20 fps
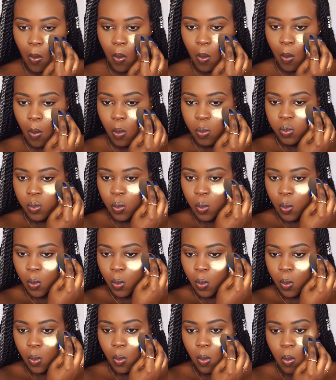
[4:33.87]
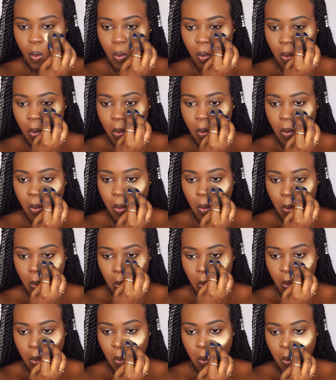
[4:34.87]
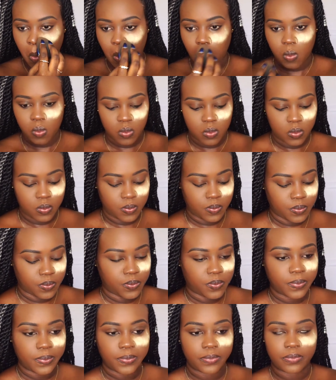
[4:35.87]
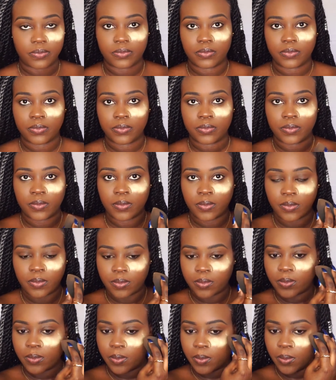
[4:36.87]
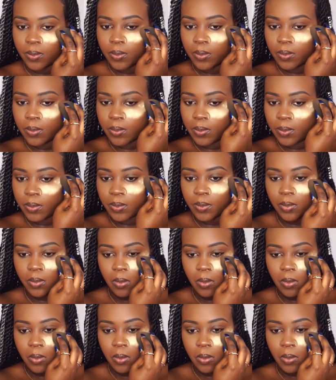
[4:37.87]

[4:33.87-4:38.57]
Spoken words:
No one is speaking in this clip.